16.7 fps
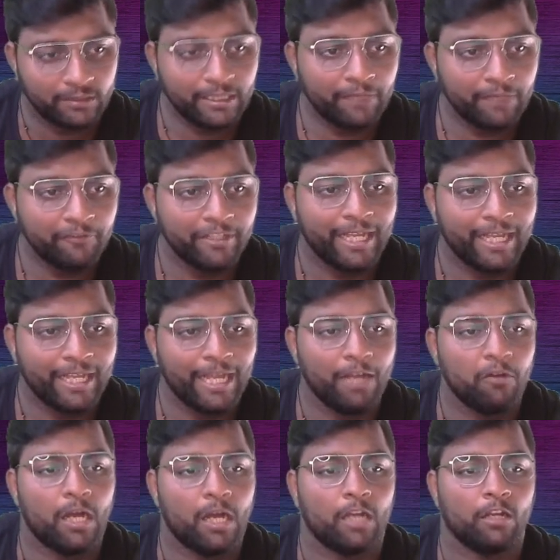Then we
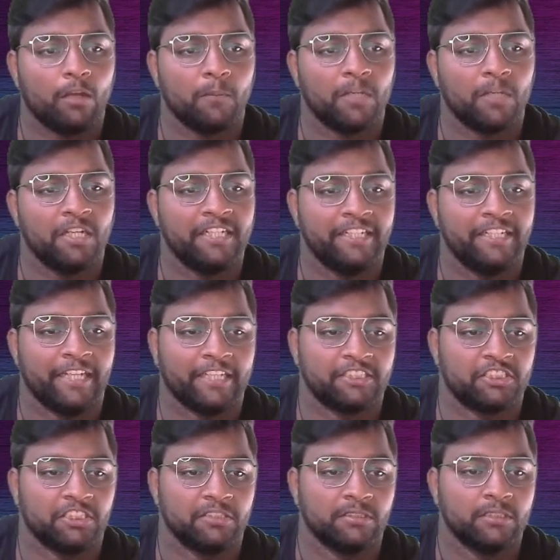have anomaly
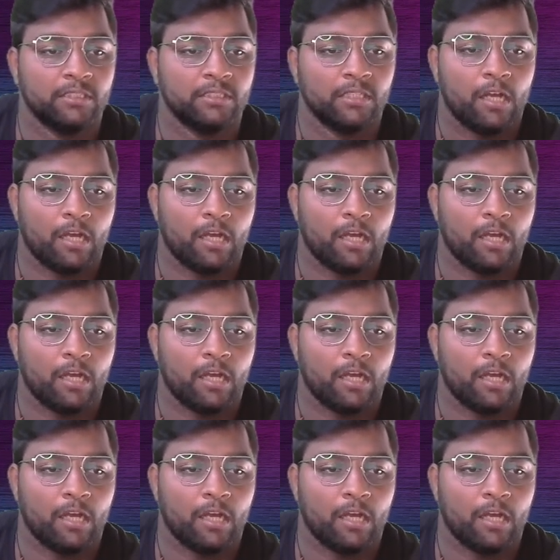detection.